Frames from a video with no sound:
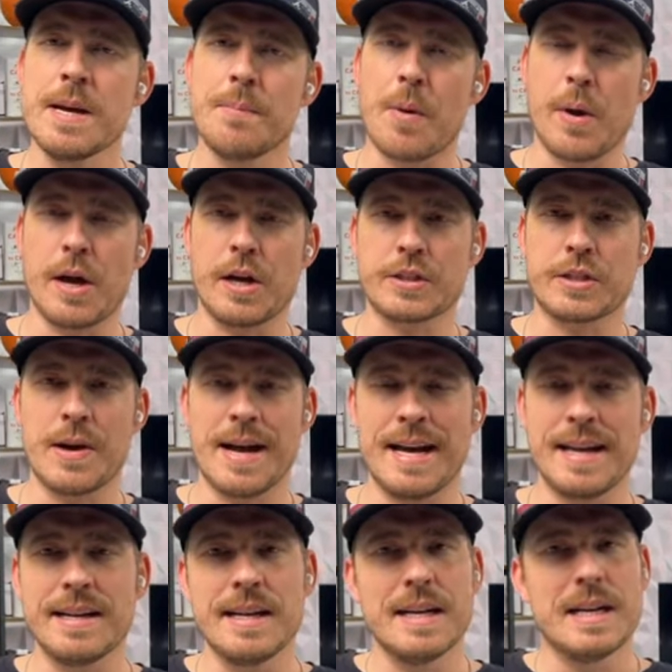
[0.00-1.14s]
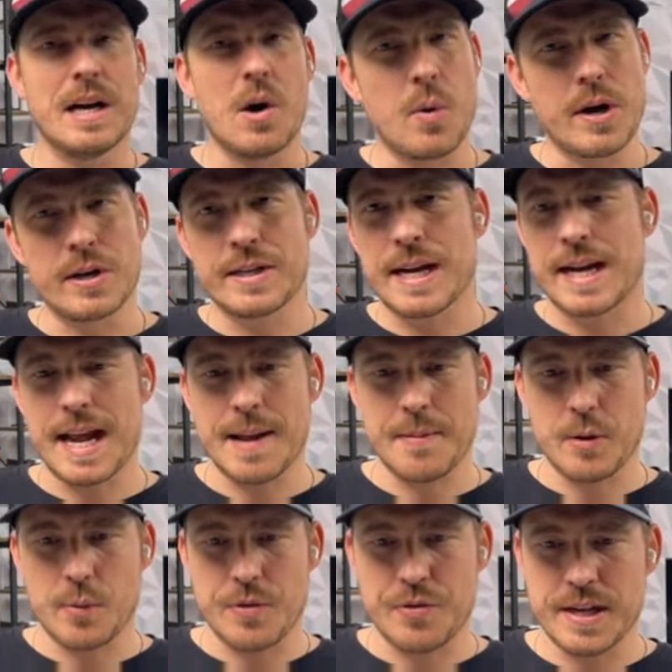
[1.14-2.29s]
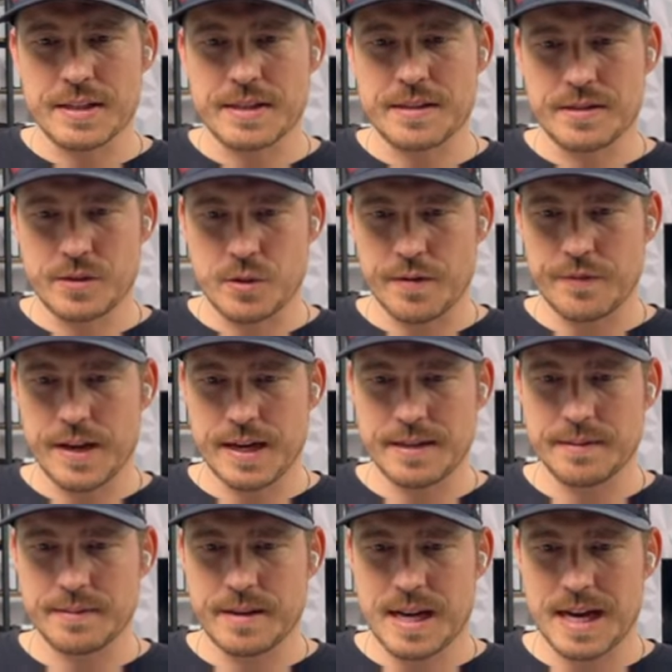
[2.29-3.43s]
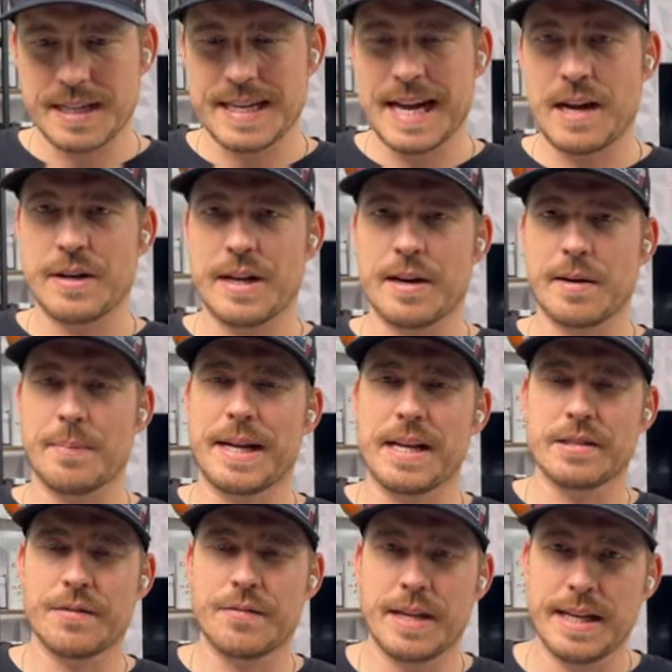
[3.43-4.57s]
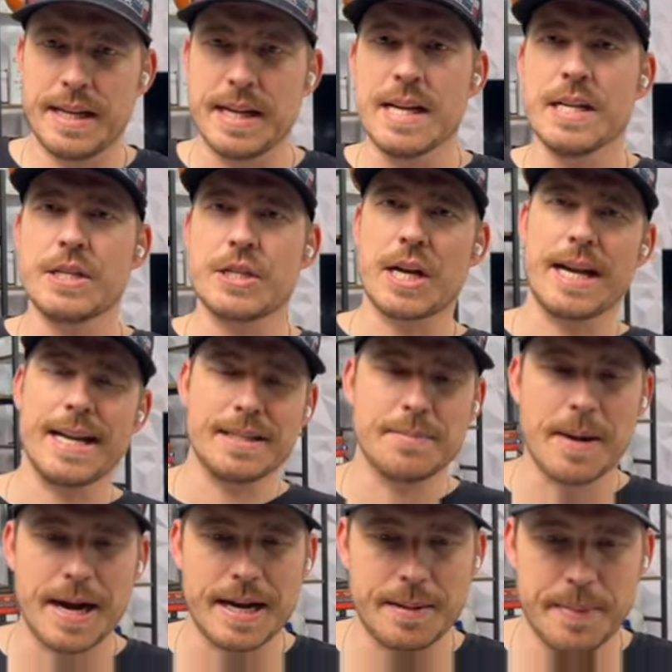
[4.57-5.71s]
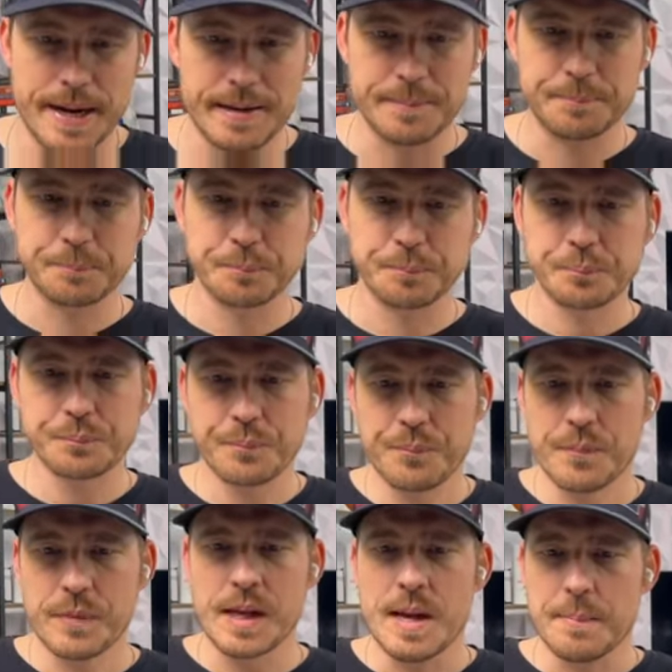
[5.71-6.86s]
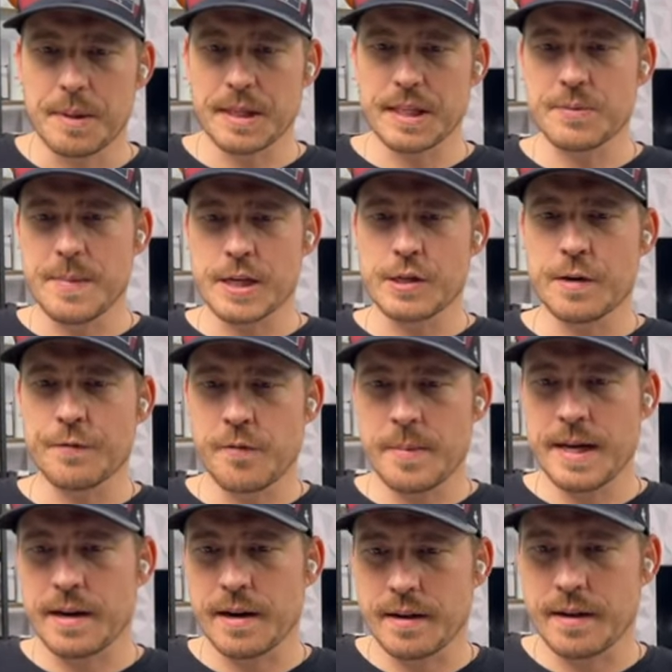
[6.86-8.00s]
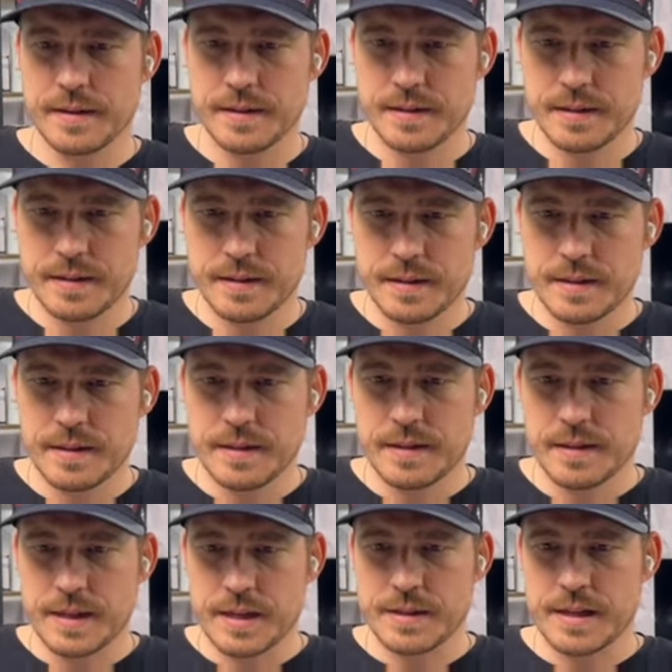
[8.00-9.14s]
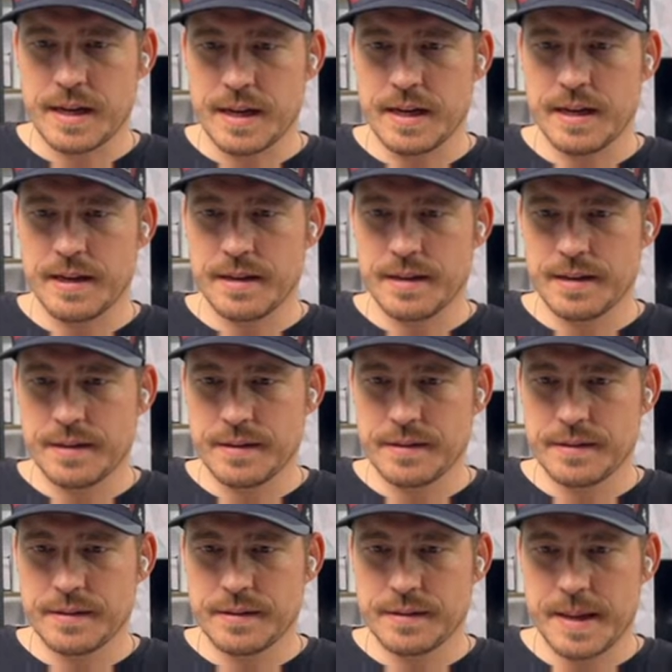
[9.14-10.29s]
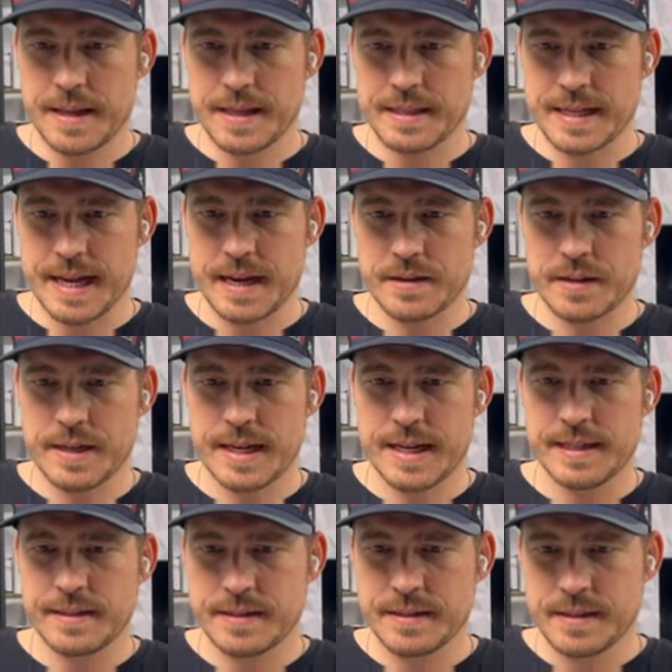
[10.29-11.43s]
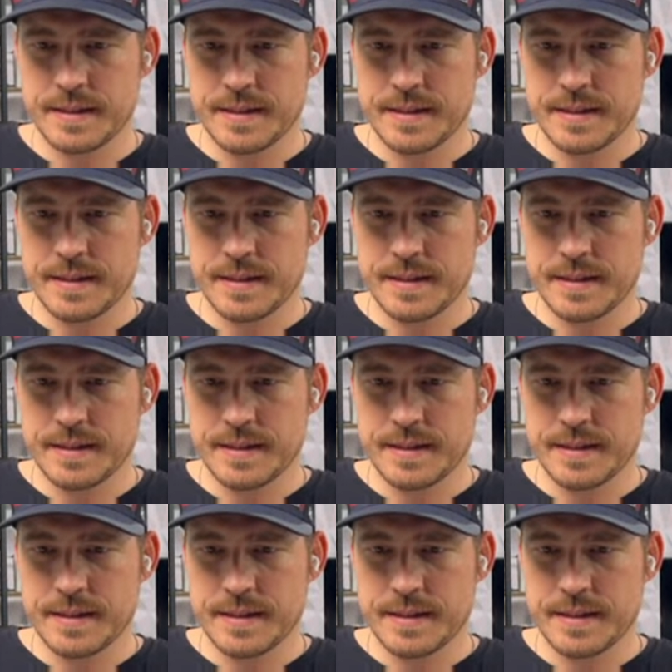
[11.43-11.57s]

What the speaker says: But we also had a weird dynamic with this sort of getting cut down here because of the Chinese mining ban. But let's measure it from here. There's, man, that's 800 days.